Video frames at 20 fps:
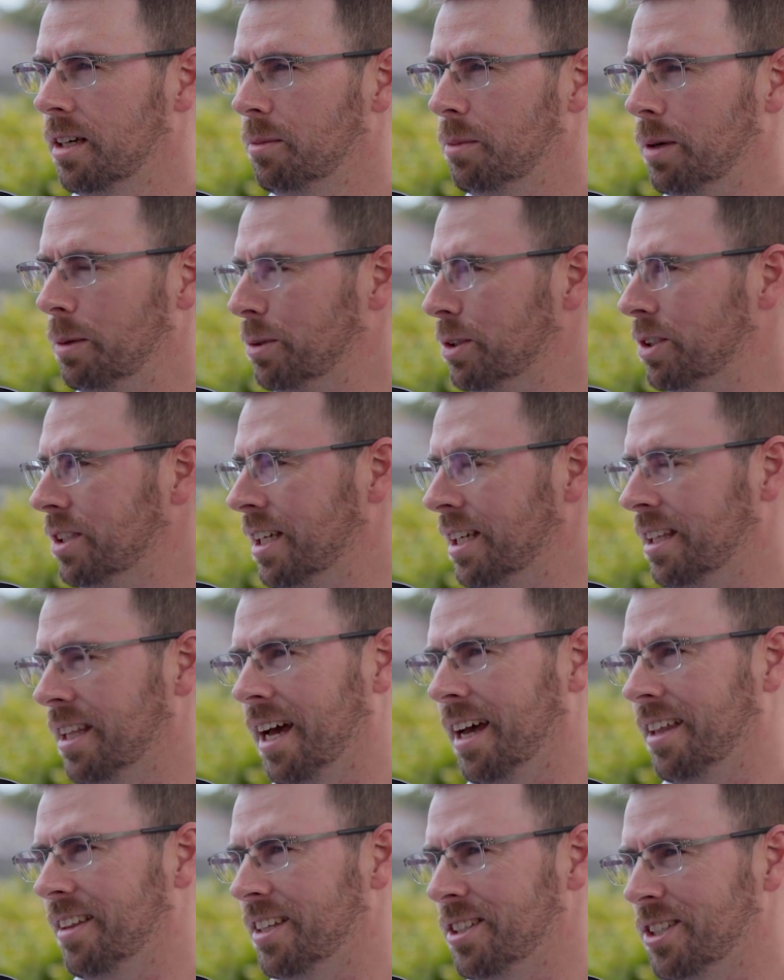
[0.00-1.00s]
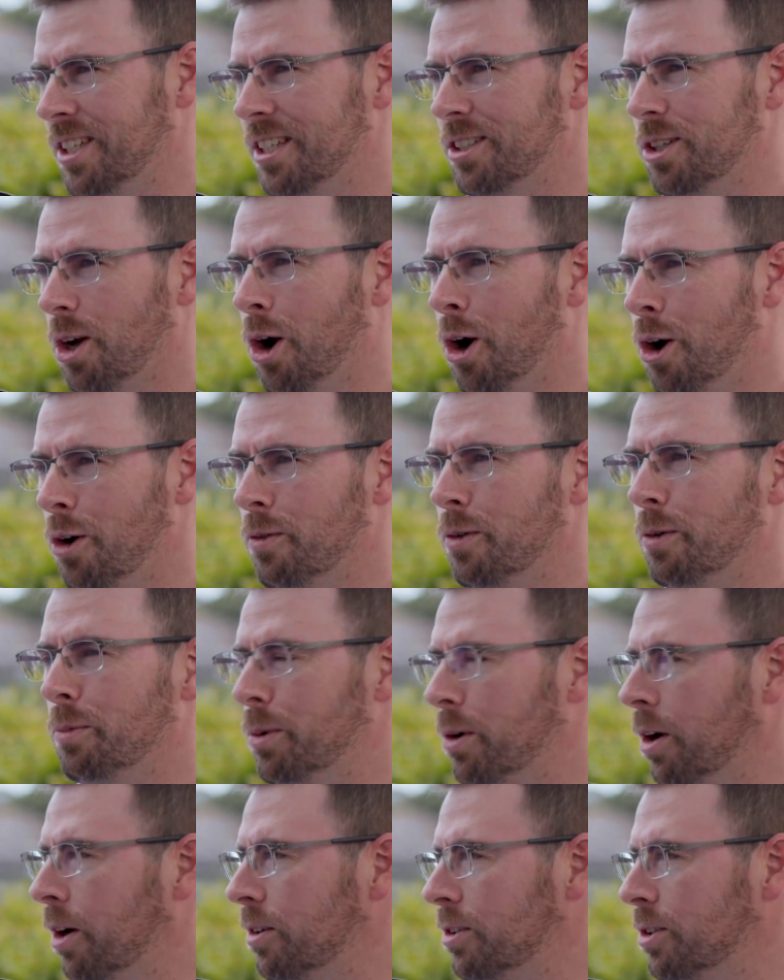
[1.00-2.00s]
People see that, they see it's
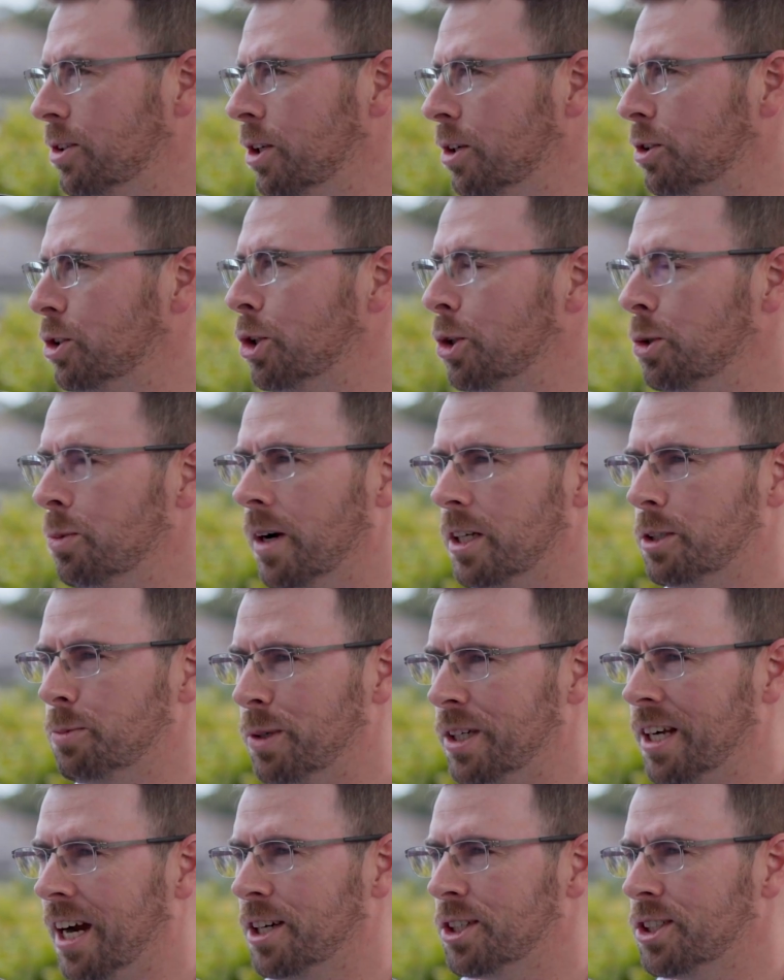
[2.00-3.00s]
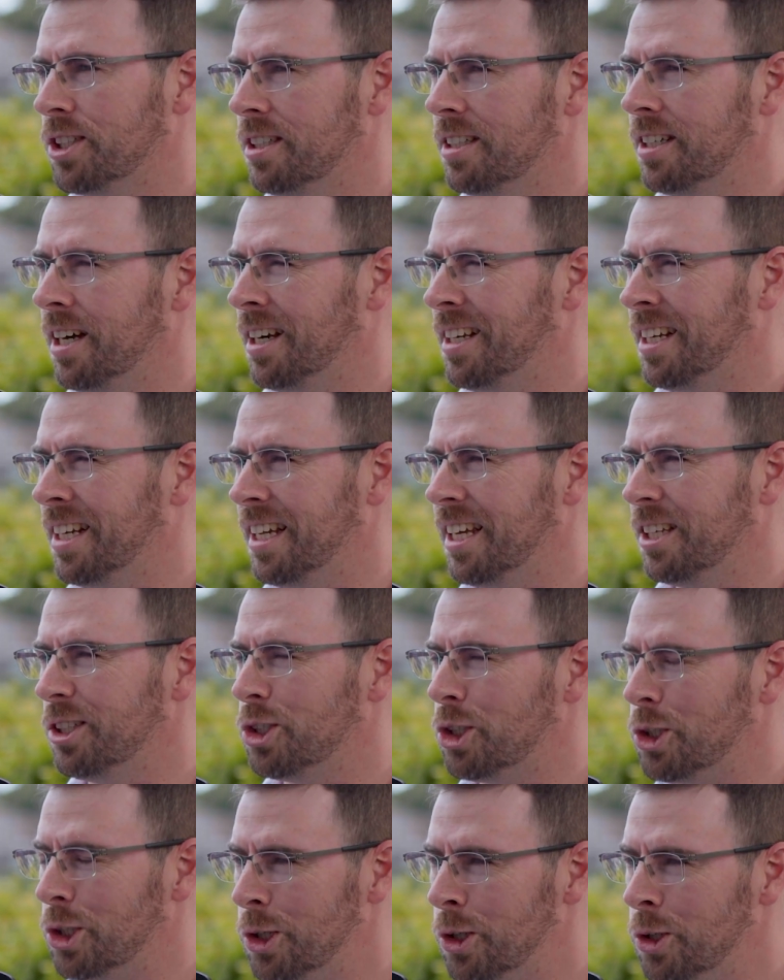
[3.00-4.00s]
too much production done in it,
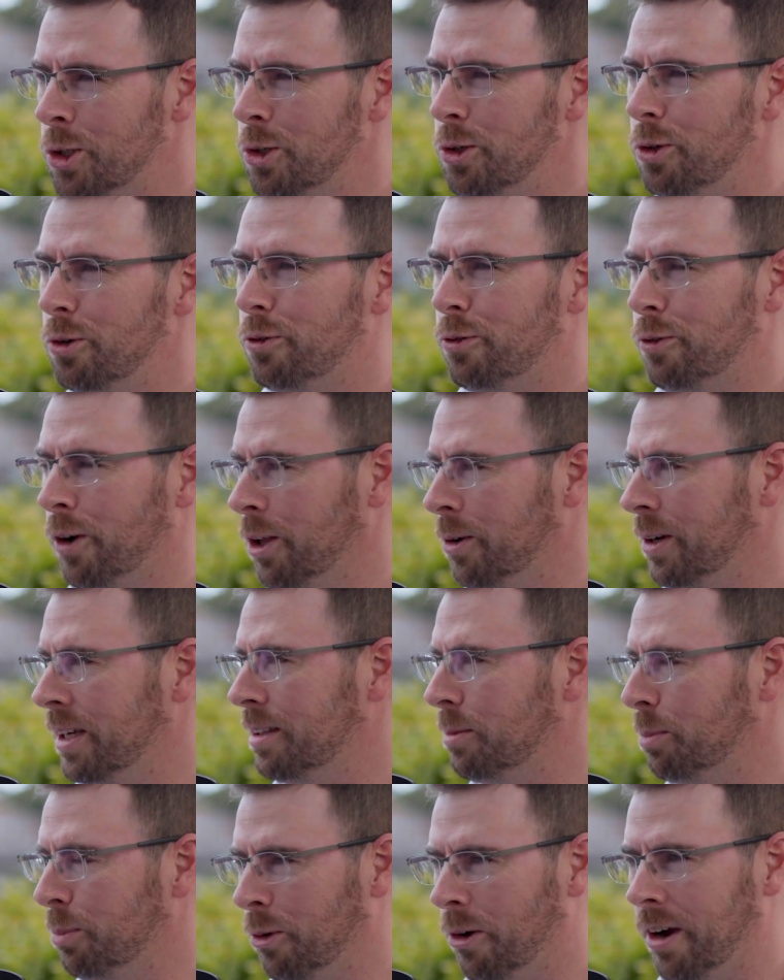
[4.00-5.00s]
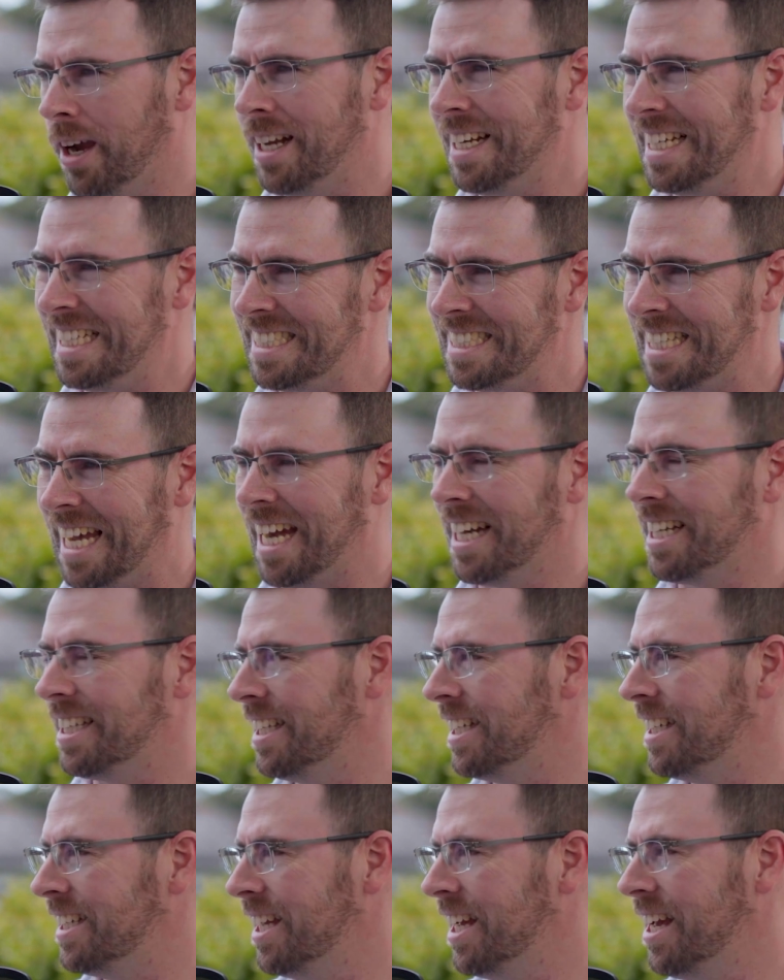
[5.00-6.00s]
too following the brand
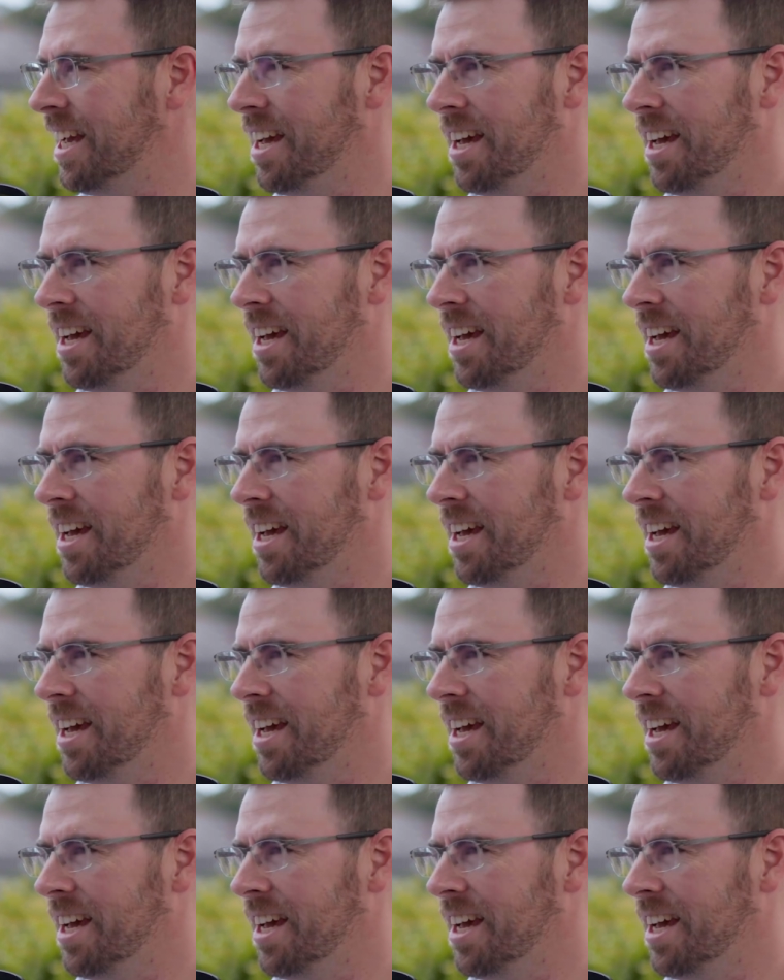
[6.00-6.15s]
exactly.